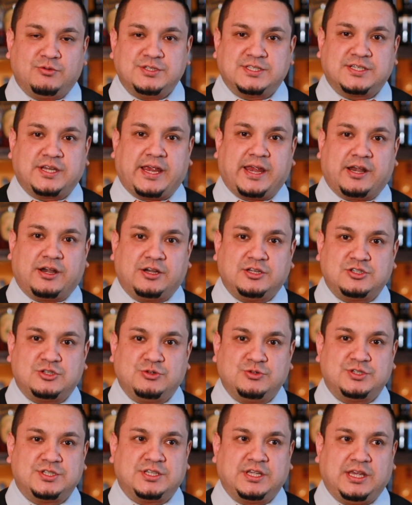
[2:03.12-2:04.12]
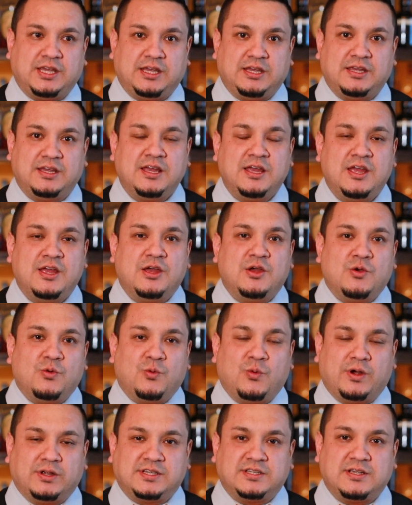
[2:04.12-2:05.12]
or scared to see
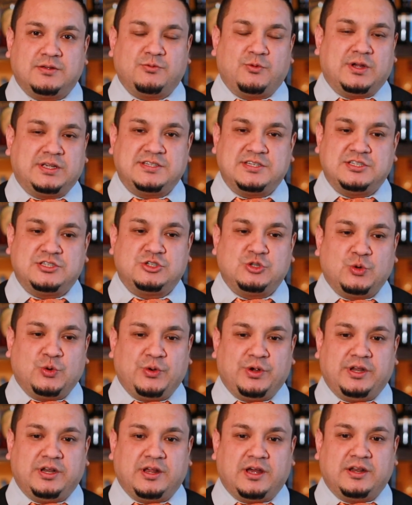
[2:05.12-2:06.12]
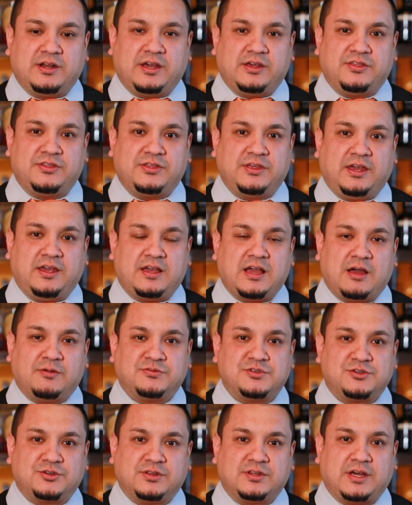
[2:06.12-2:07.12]
what he's doing. And I think
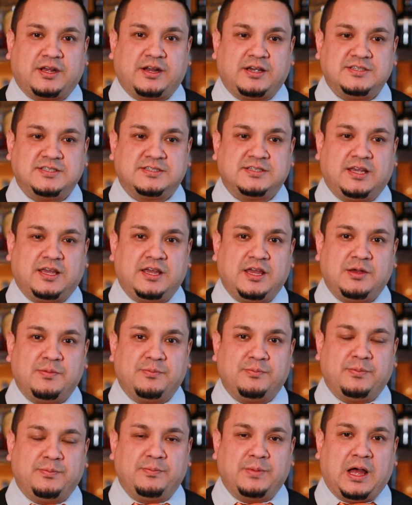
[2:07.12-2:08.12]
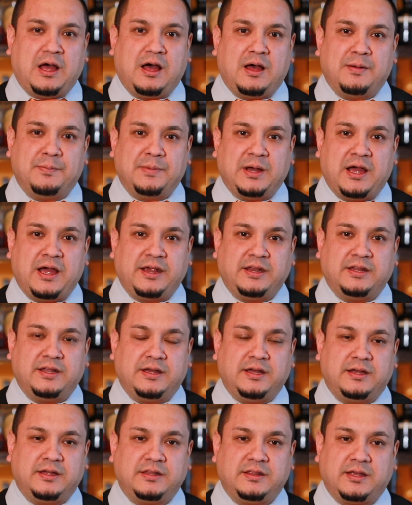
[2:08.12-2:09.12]
after that, I see him behind
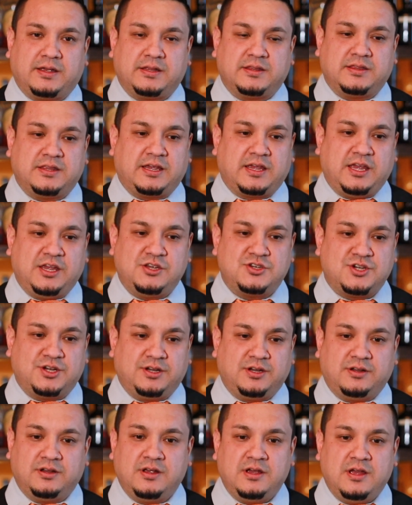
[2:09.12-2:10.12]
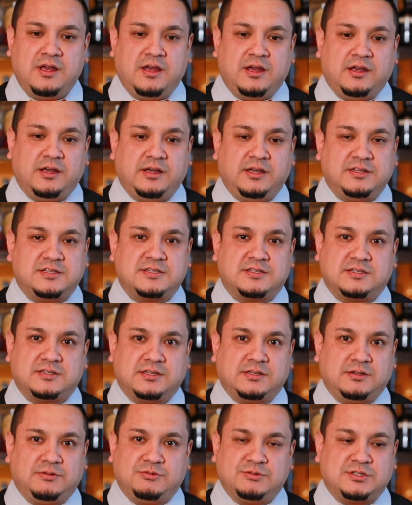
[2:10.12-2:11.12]
the kitchen.
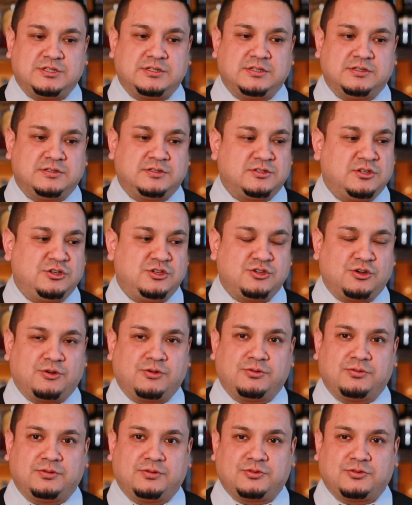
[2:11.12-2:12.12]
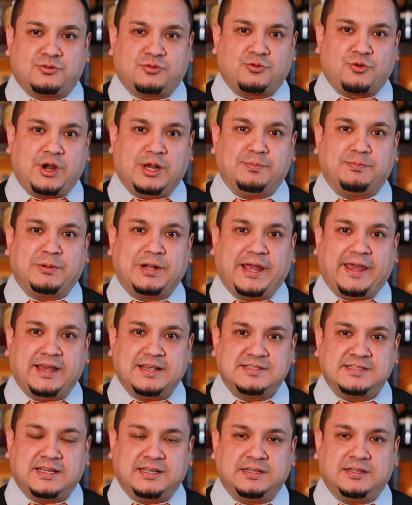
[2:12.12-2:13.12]
It was such a great
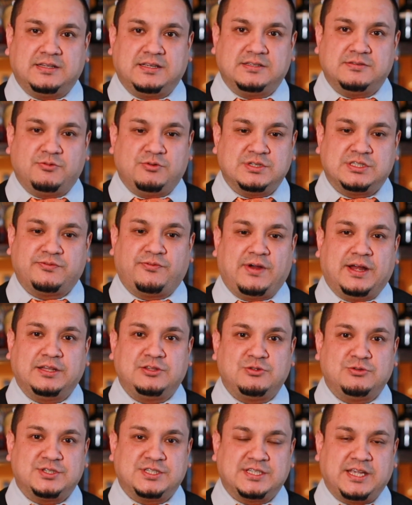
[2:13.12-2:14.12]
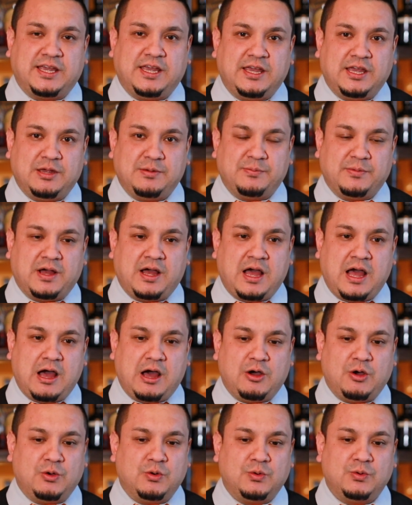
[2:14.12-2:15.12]
place, and it was fun to see him,
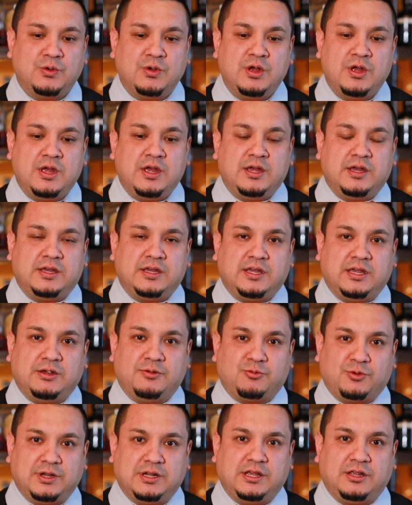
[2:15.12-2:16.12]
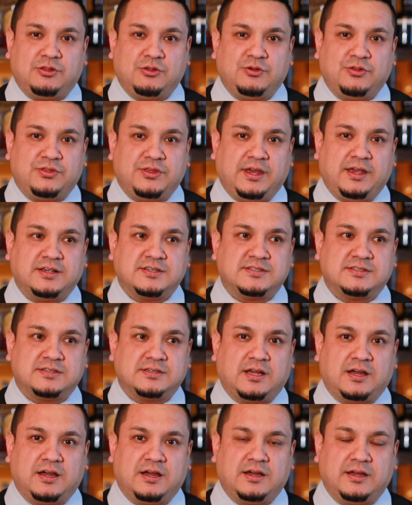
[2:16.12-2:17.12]
how he really do things
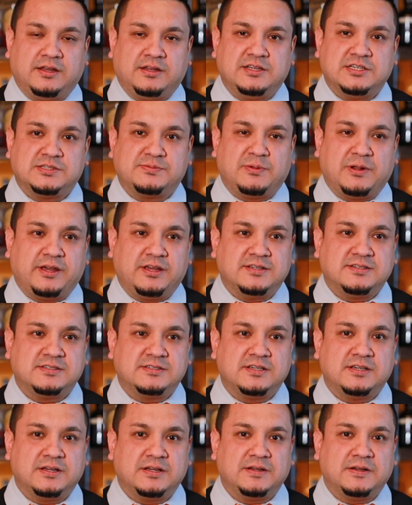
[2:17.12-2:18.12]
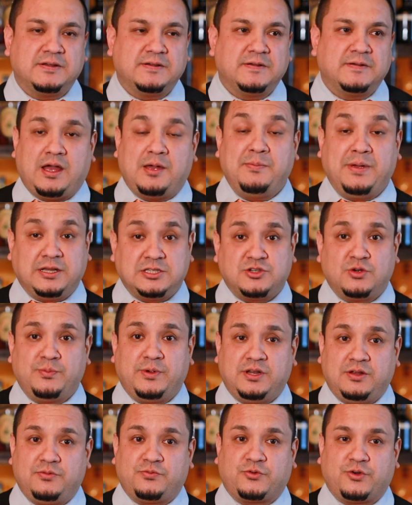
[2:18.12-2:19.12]
in this place. I make so
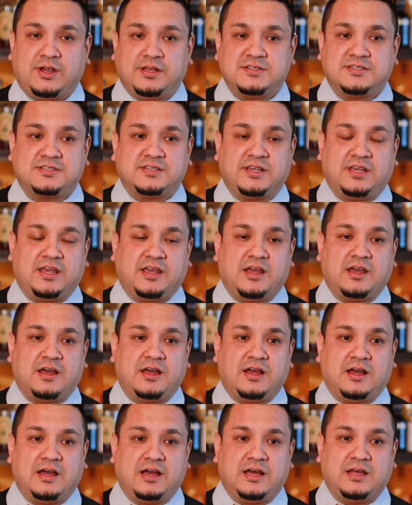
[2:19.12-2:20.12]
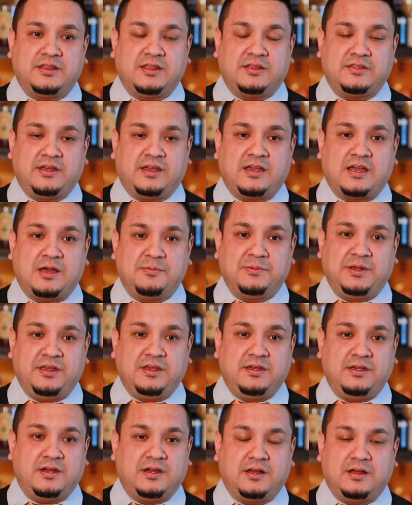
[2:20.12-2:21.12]
many friends here that they come
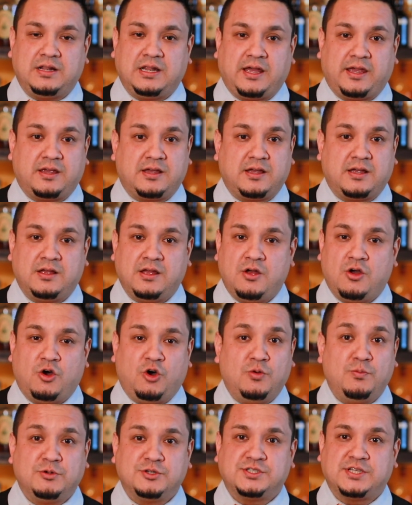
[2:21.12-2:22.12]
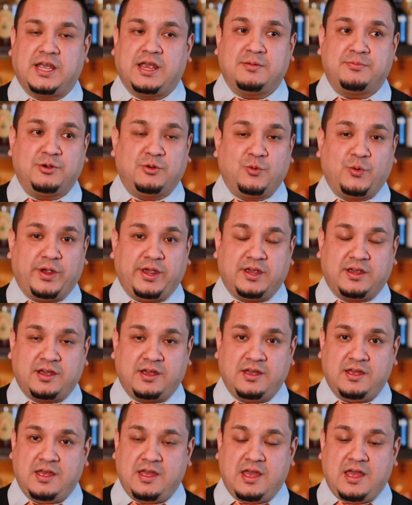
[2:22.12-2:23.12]
here like almost every week,
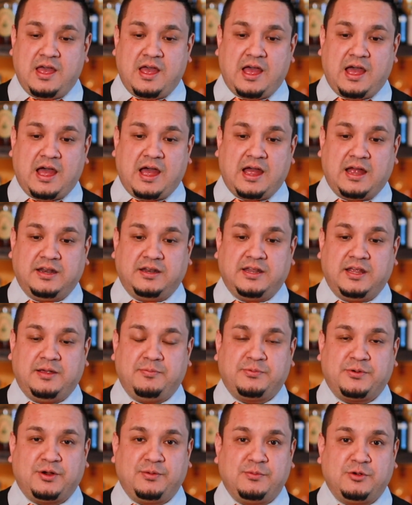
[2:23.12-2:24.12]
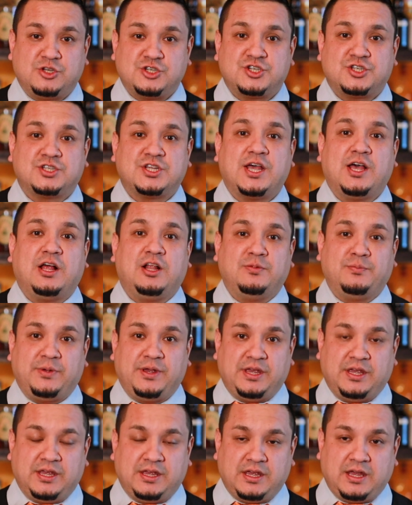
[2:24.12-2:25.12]
and they pretty much tell
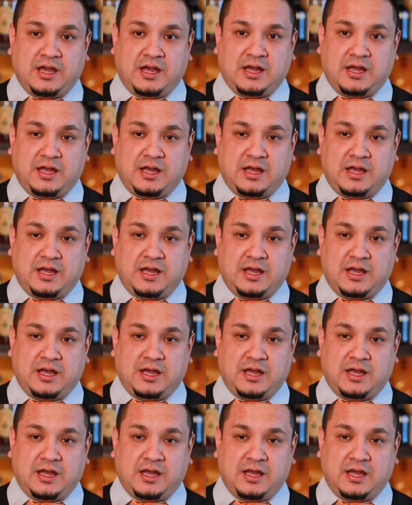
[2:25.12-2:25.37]
me